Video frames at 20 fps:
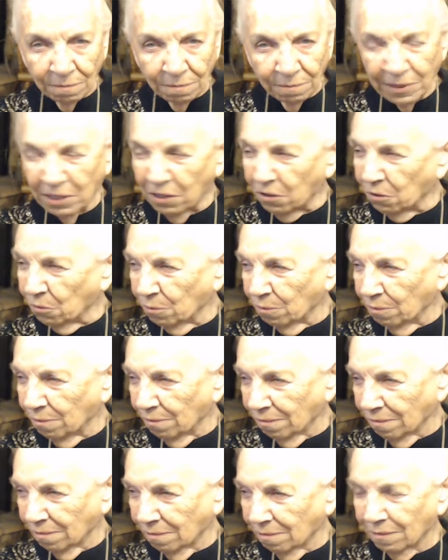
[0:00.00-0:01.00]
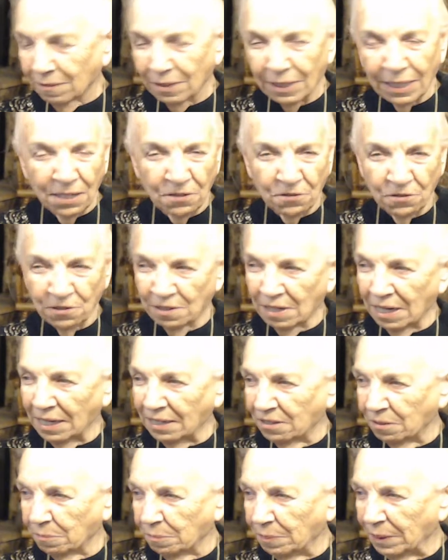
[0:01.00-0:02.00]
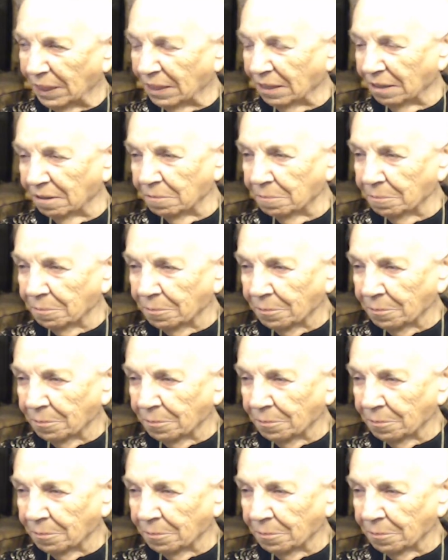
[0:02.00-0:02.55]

You know, kids like to pick up